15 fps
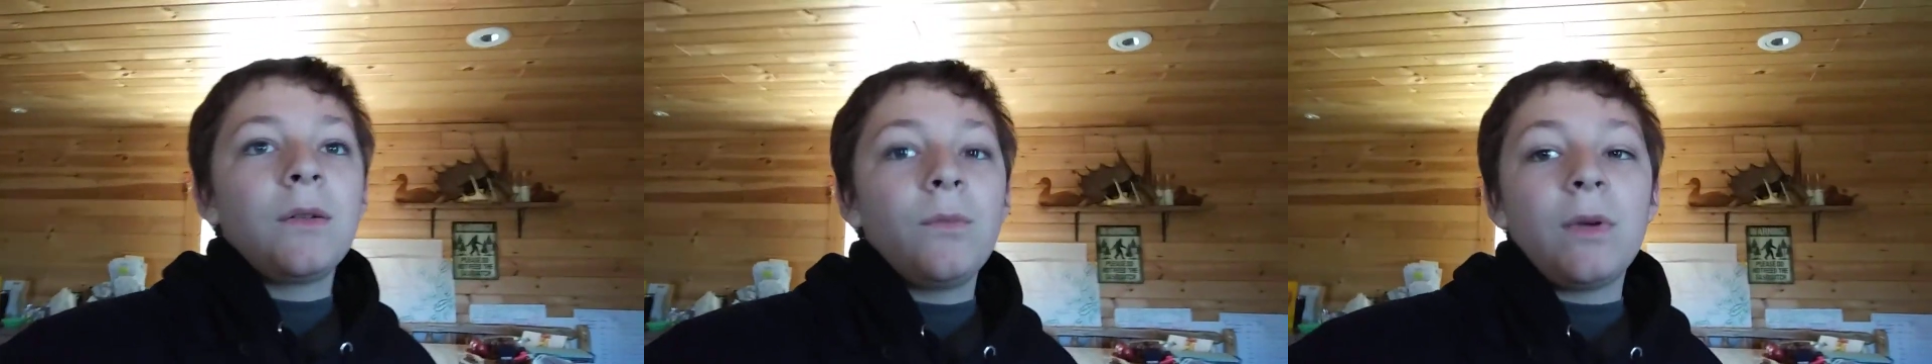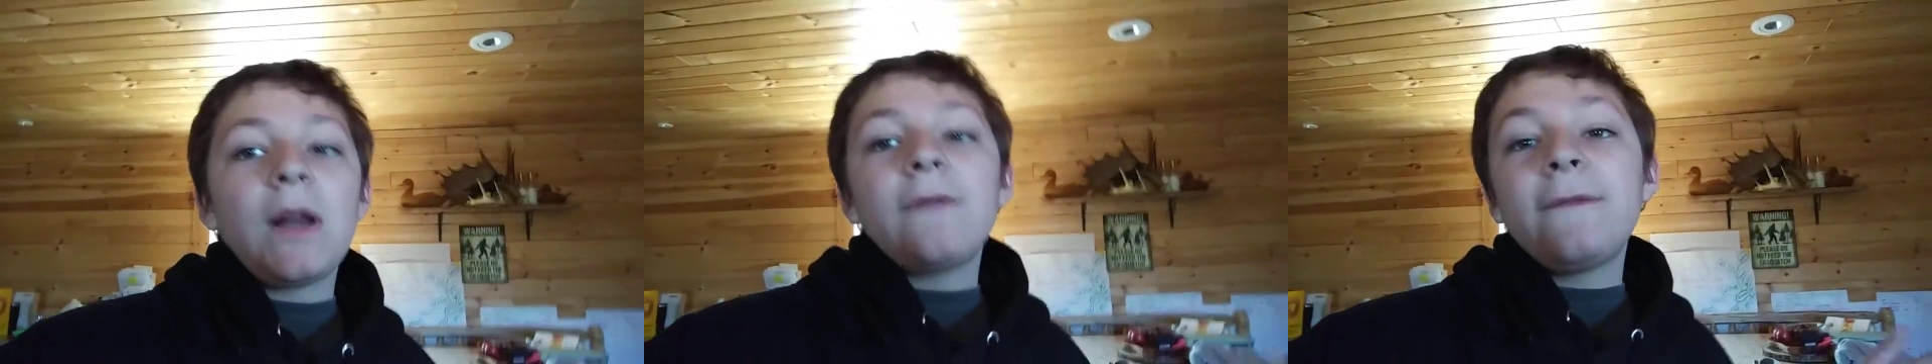
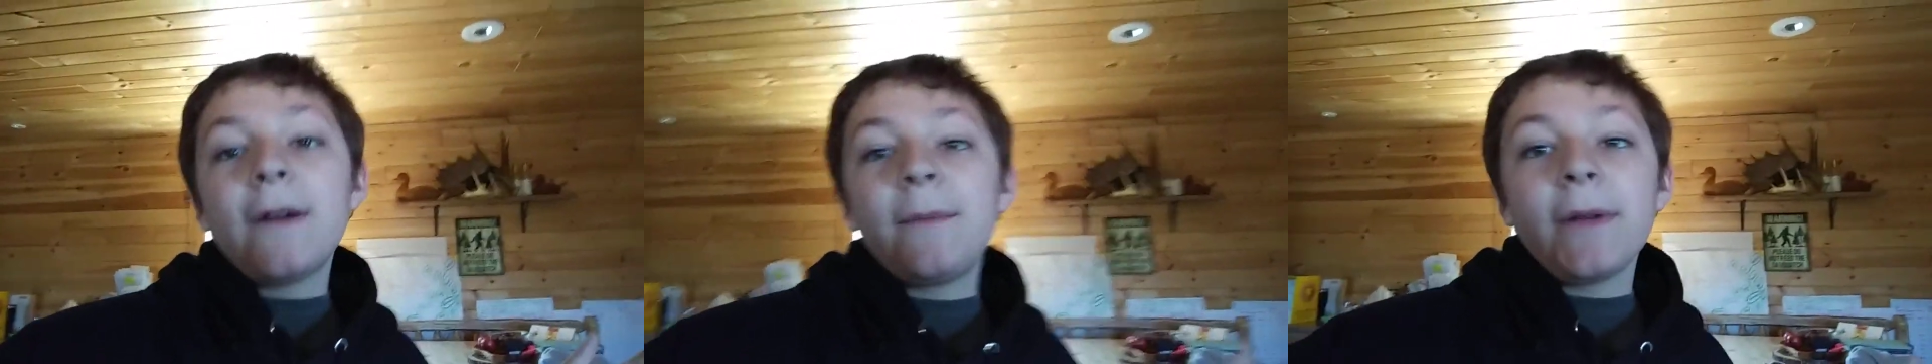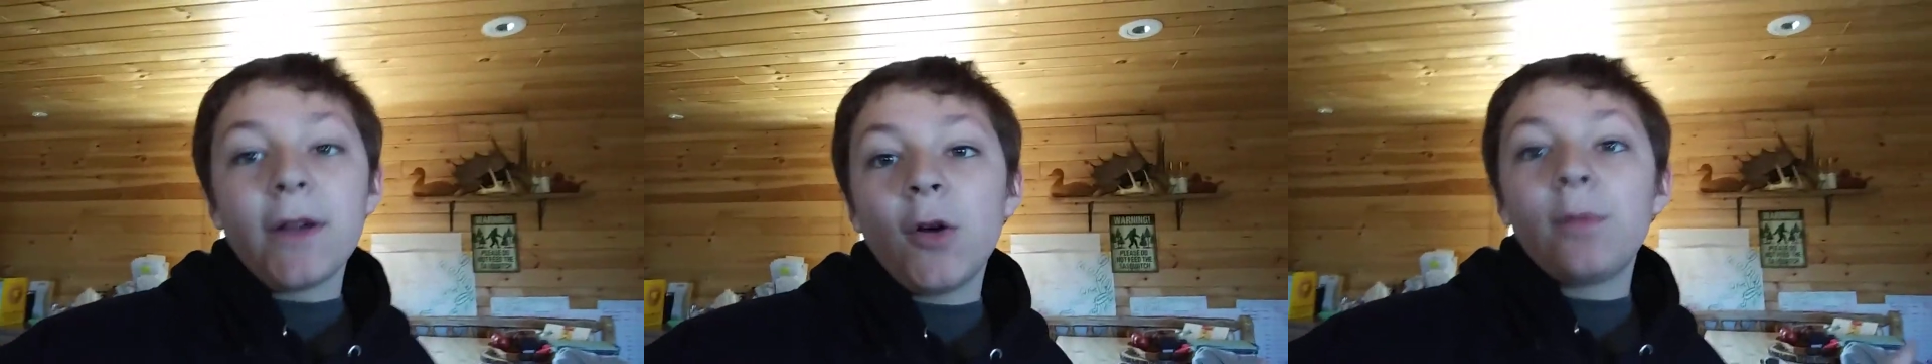when I
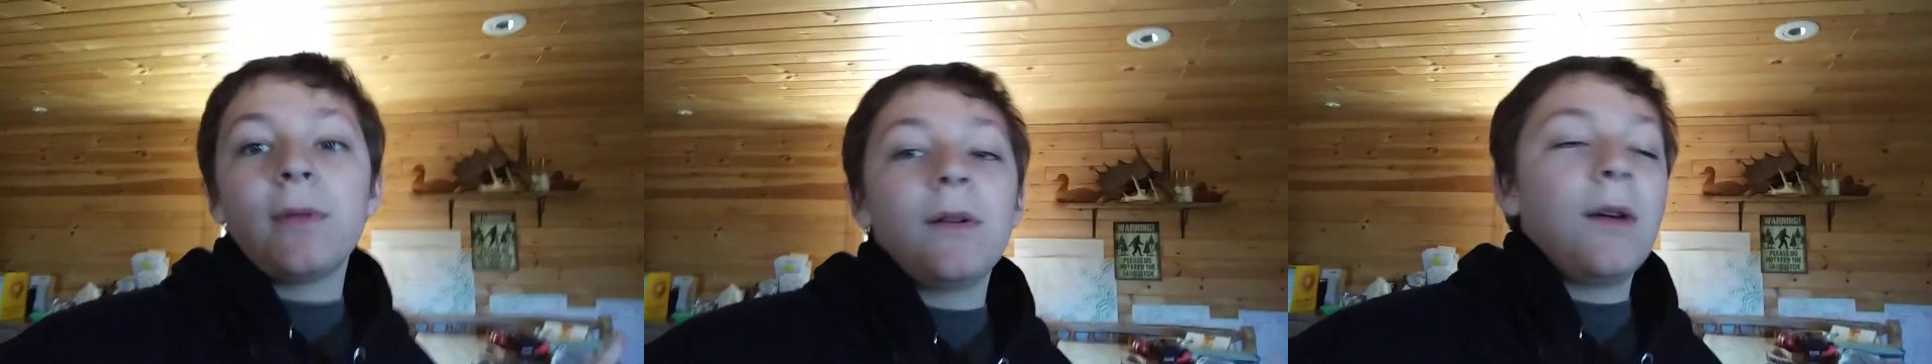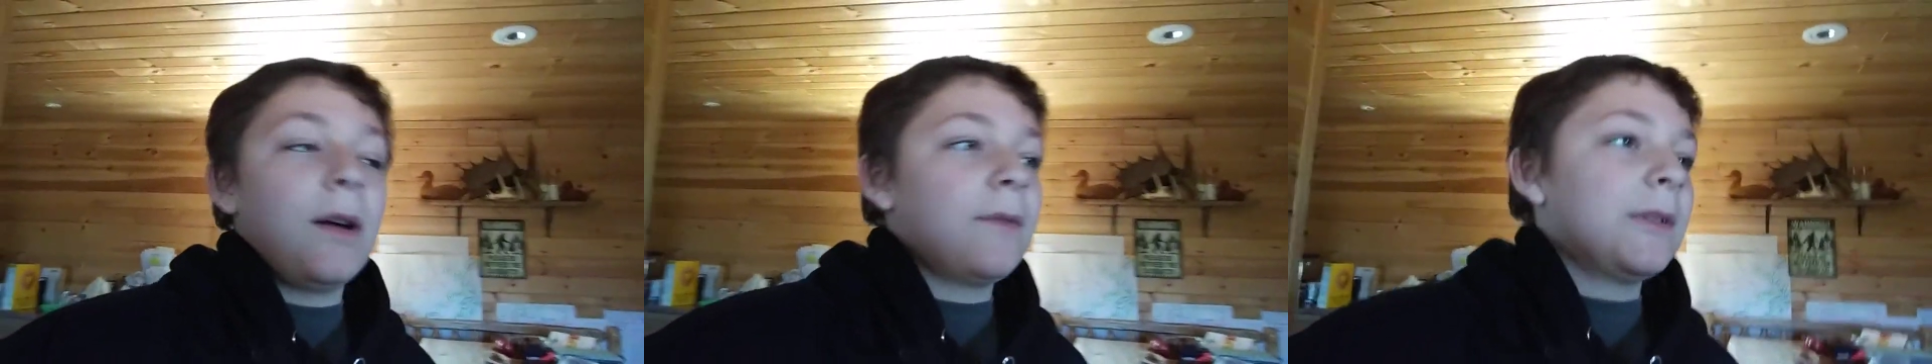found my GoPro,
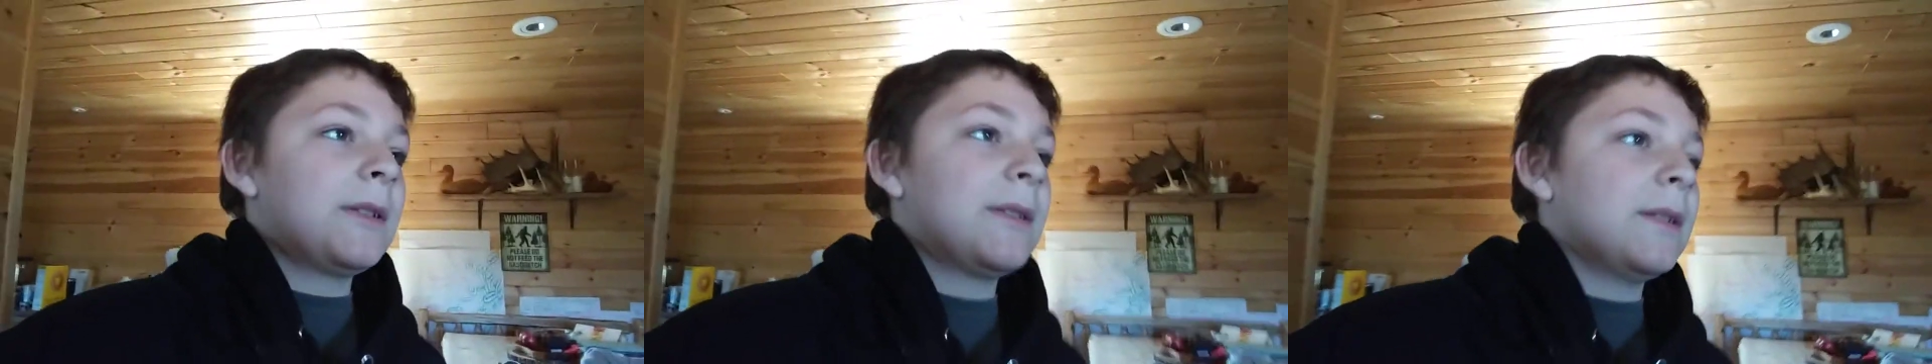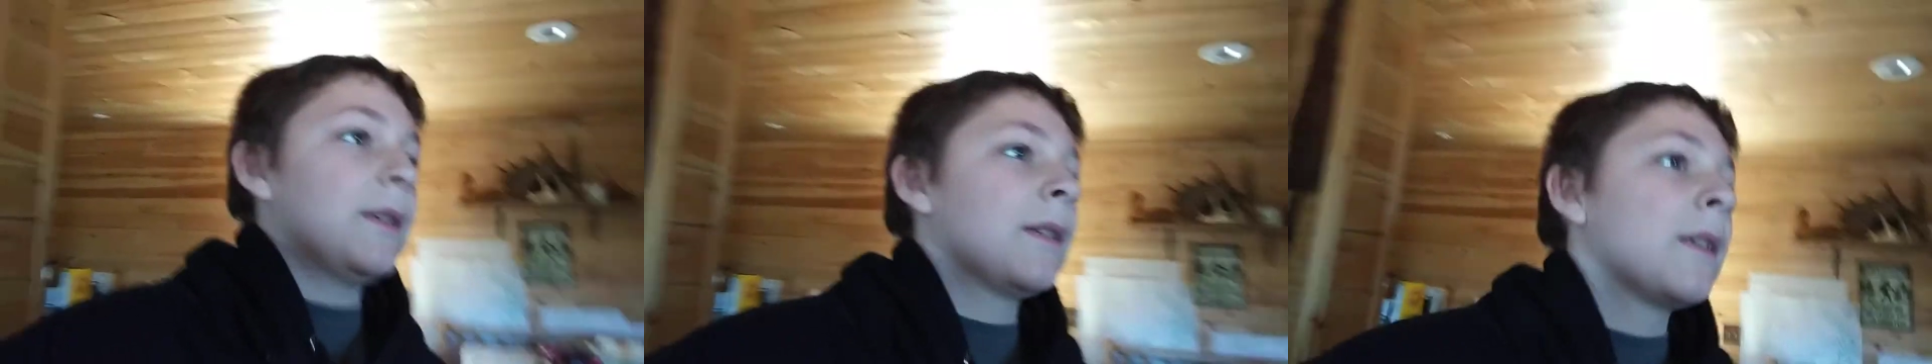
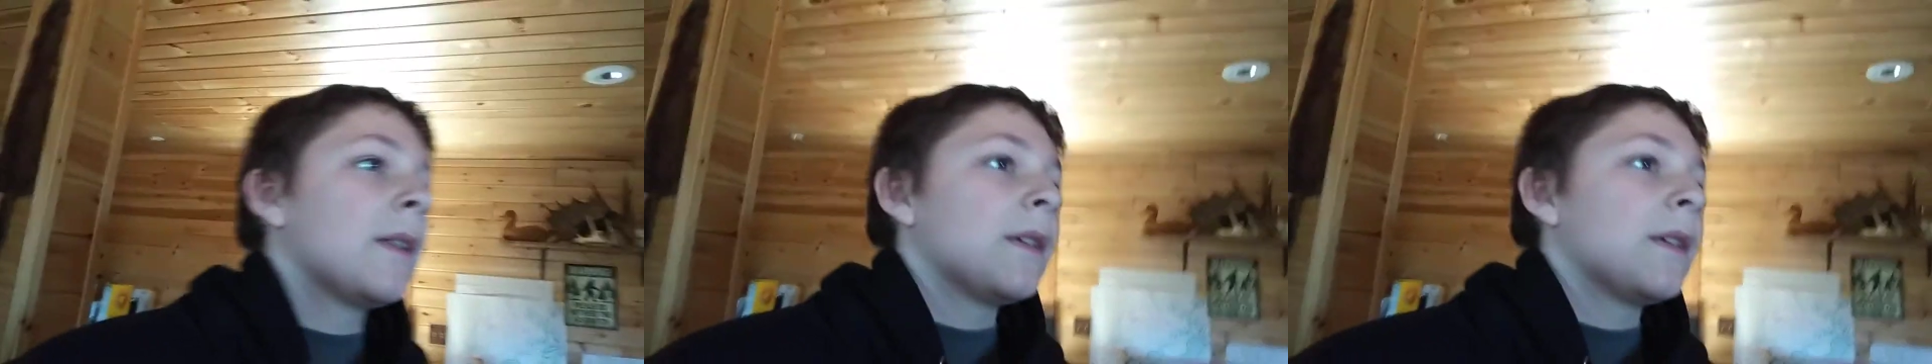obviously.